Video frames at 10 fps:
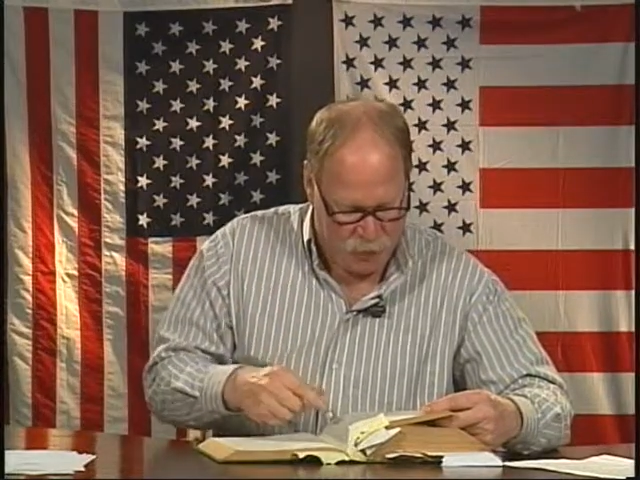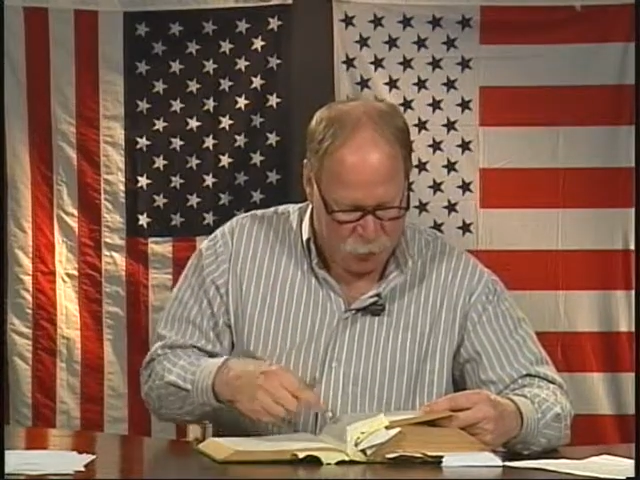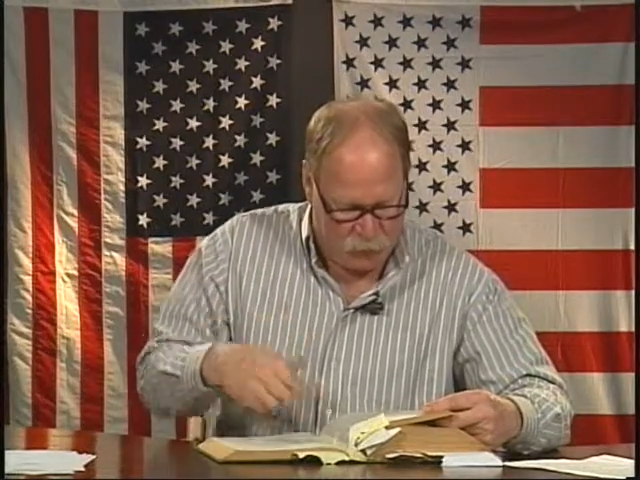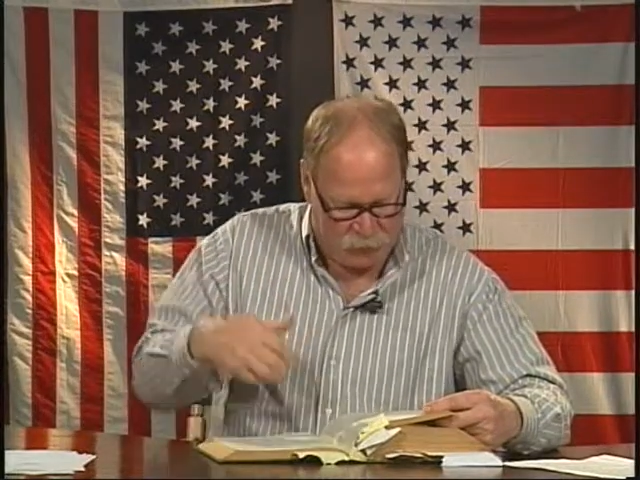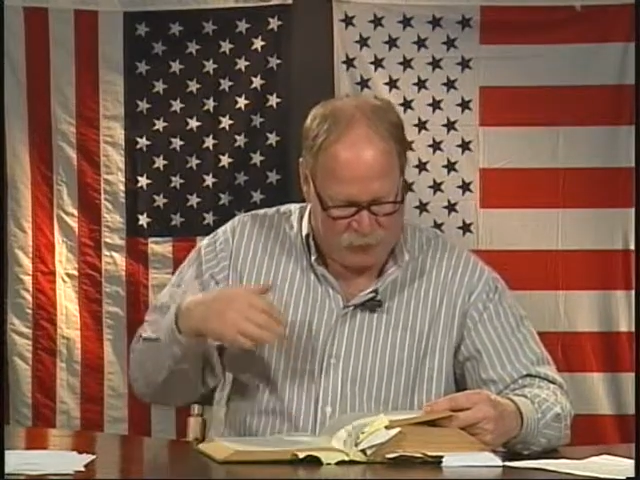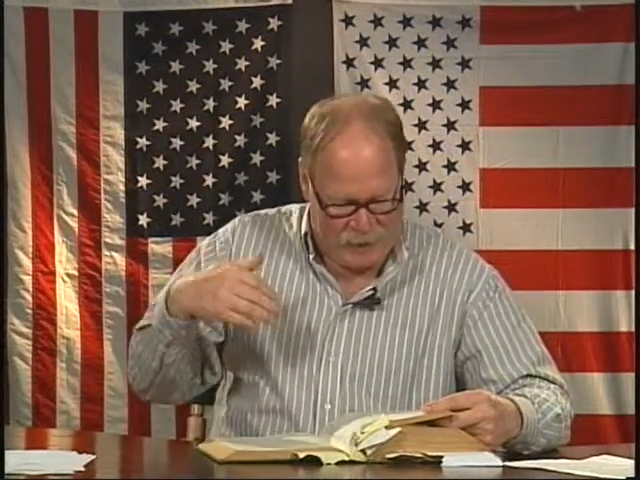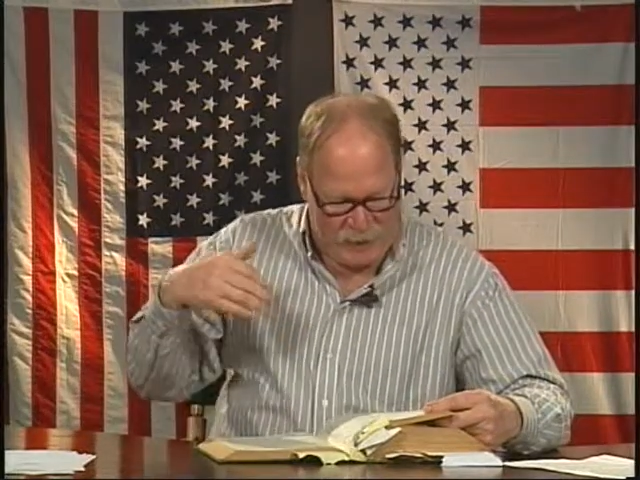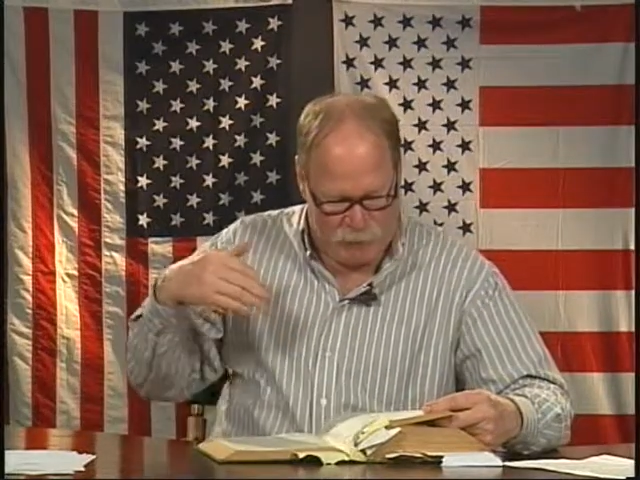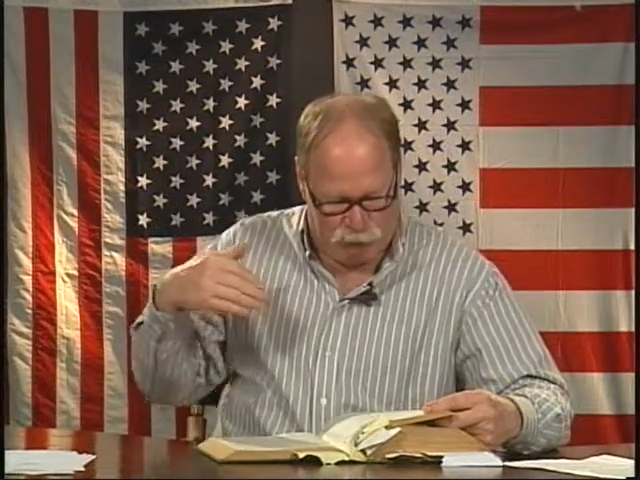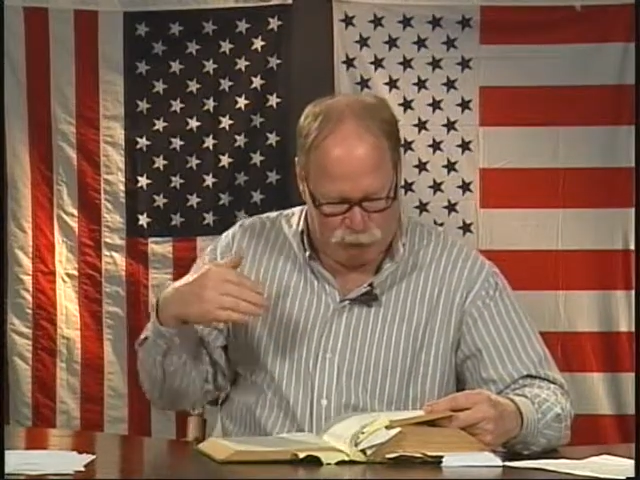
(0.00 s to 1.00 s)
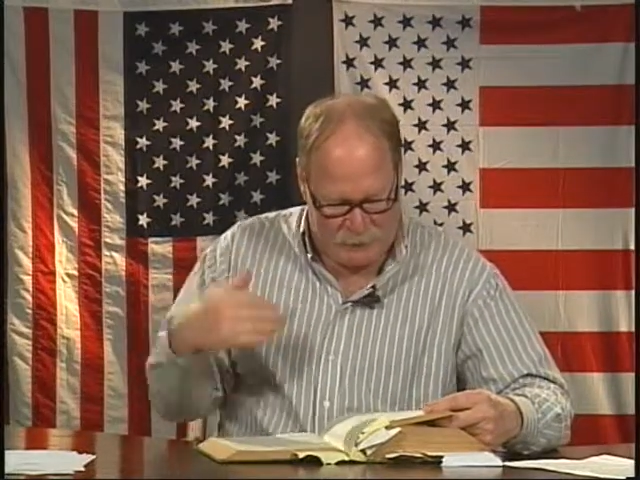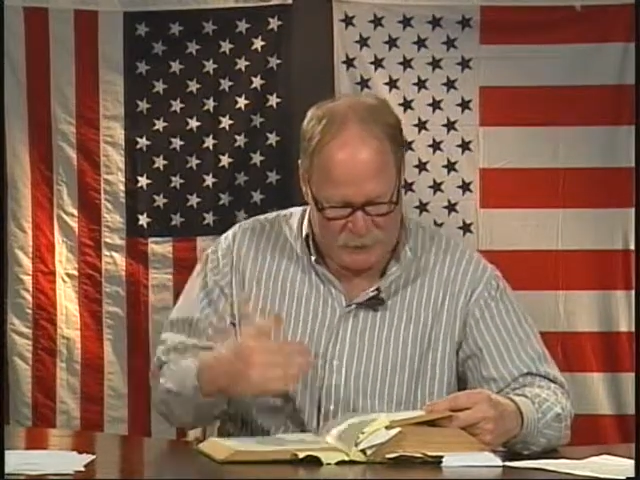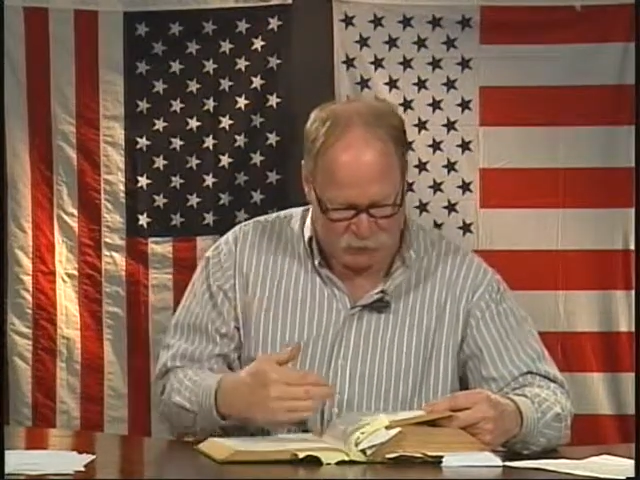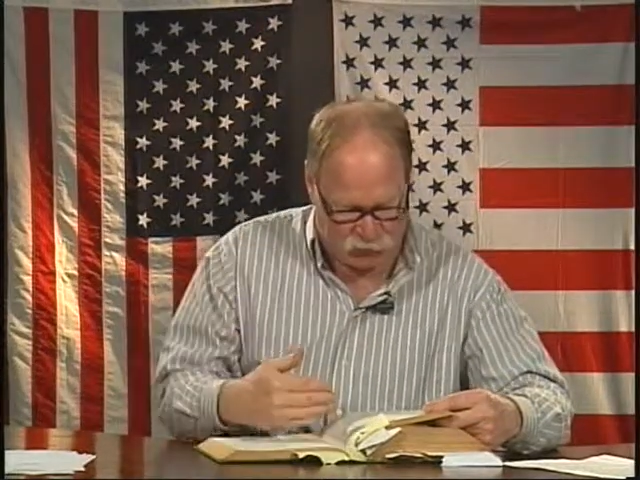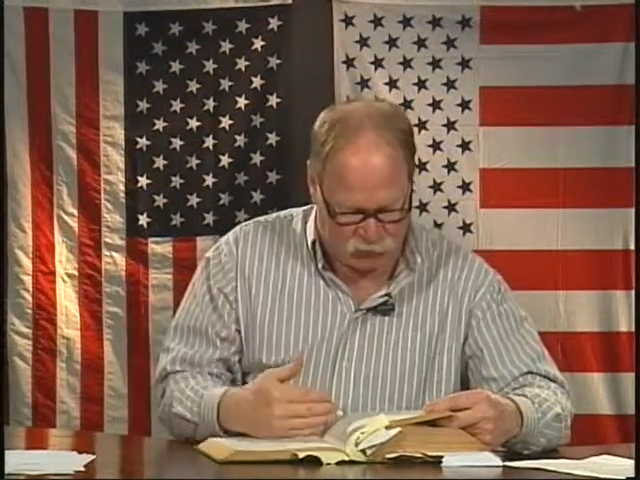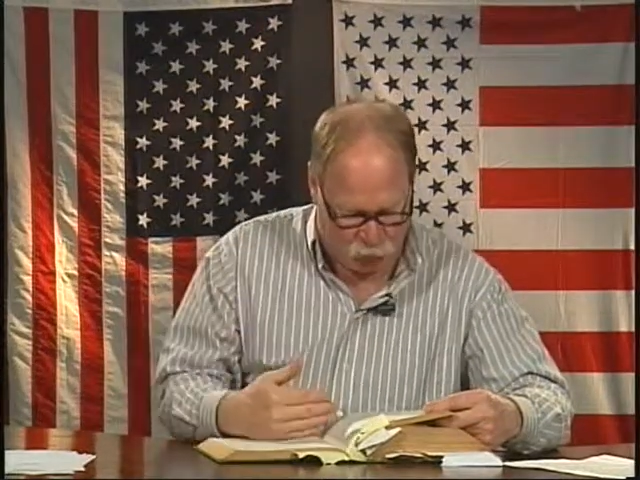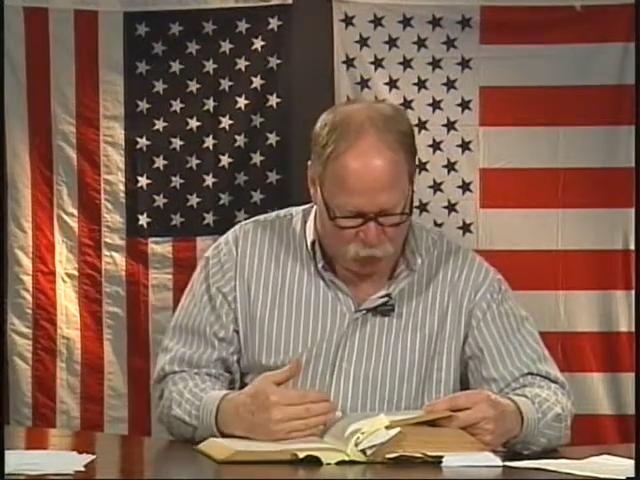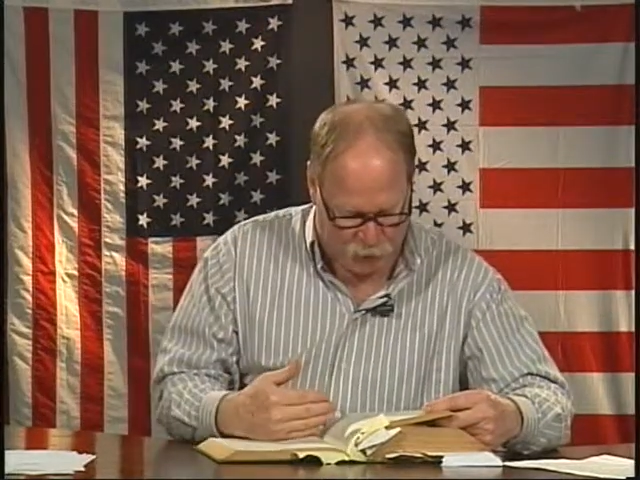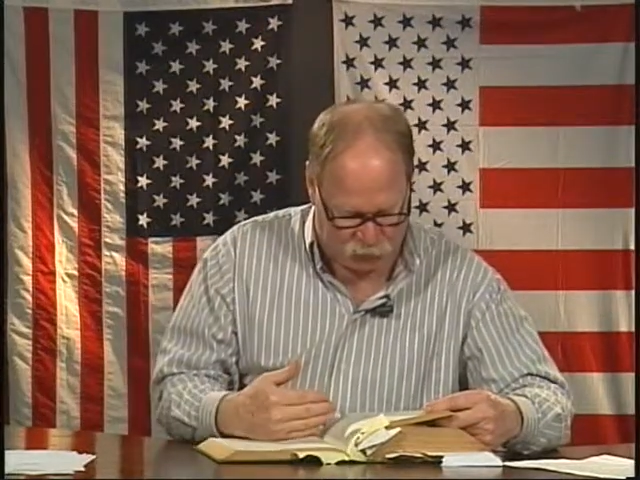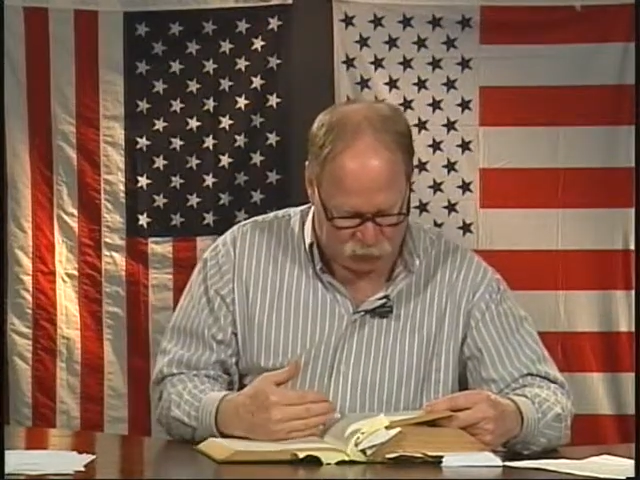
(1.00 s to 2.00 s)
with a
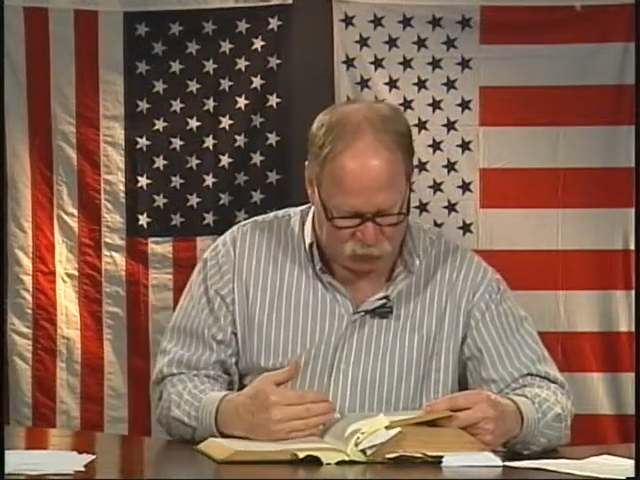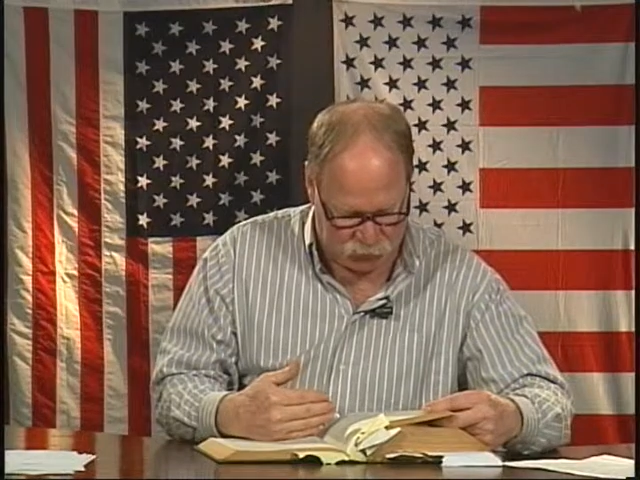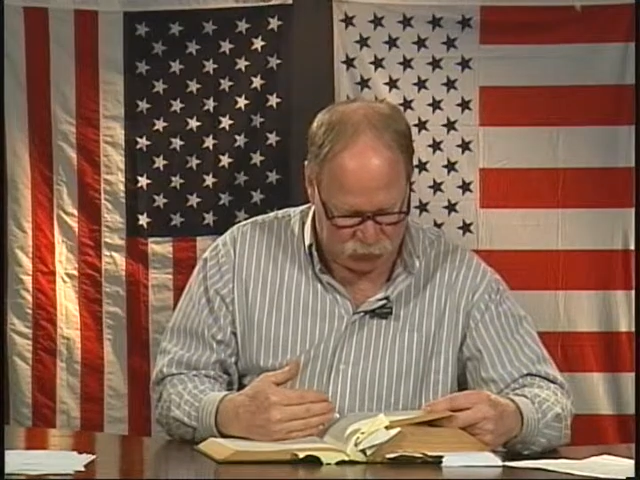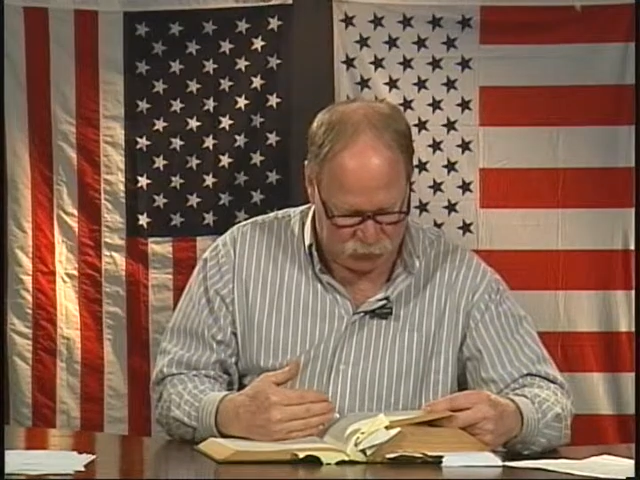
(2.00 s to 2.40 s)
resource